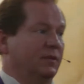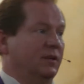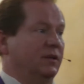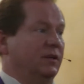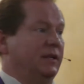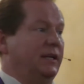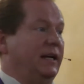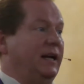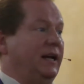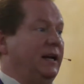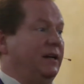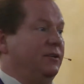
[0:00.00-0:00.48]

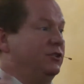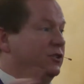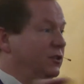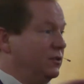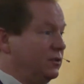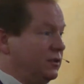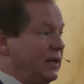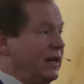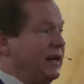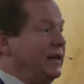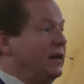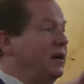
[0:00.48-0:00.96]
Okay,
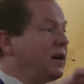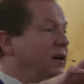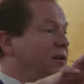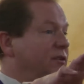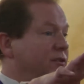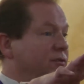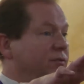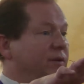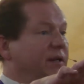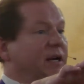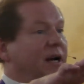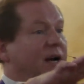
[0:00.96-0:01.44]
just like
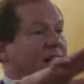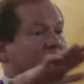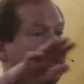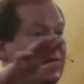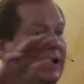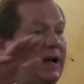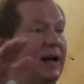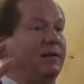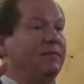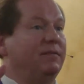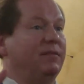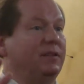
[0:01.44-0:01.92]
us, we kind of
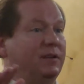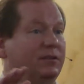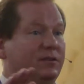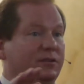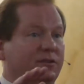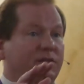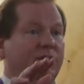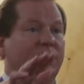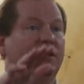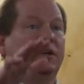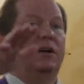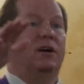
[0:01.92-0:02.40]
have
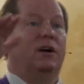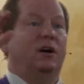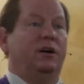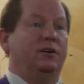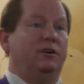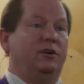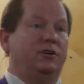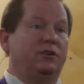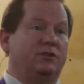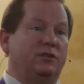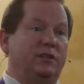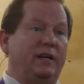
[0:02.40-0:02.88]
this
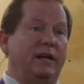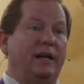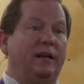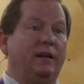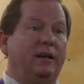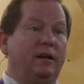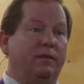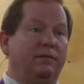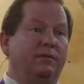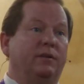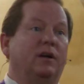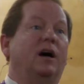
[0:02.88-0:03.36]

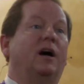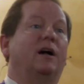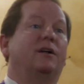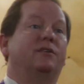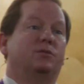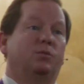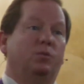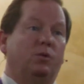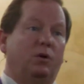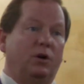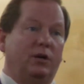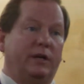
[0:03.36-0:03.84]
understanding of
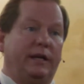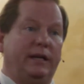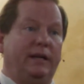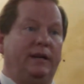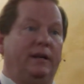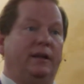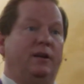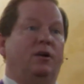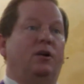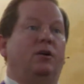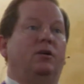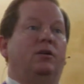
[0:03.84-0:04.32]
God's working
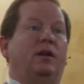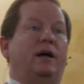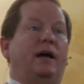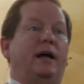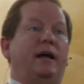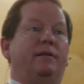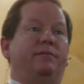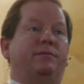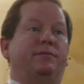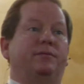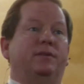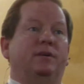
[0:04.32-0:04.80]
in our
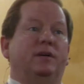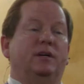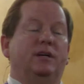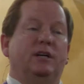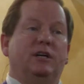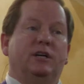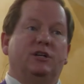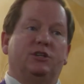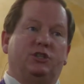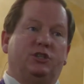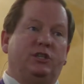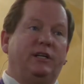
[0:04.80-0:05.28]
life.
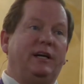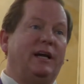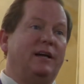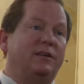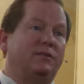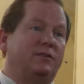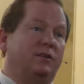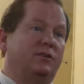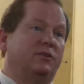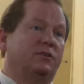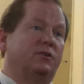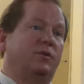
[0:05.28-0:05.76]
She
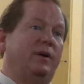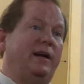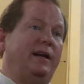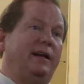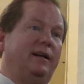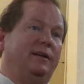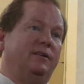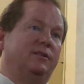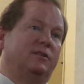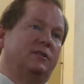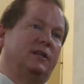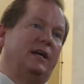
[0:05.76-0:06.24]
has this great
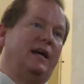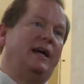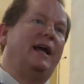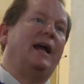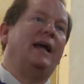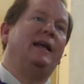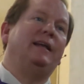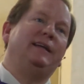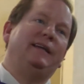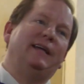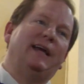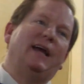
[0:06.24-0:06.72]
insight,
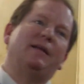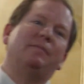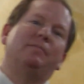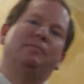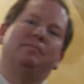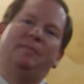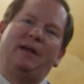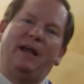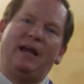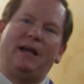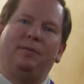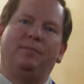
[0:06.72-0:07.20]
and yet
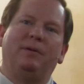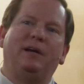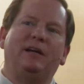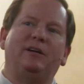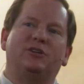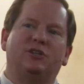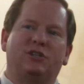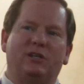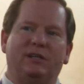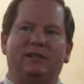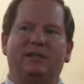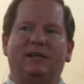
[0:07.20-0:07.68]
maybe
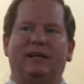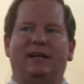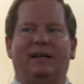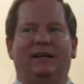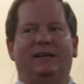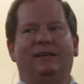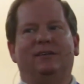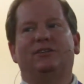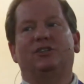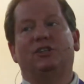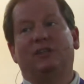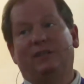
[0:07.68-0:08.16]
she
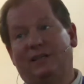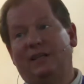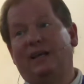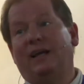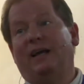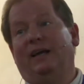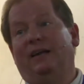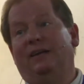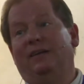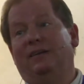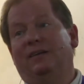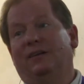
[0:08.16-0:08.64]
did. She
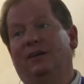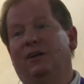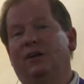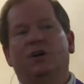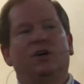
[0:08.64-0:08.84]
did.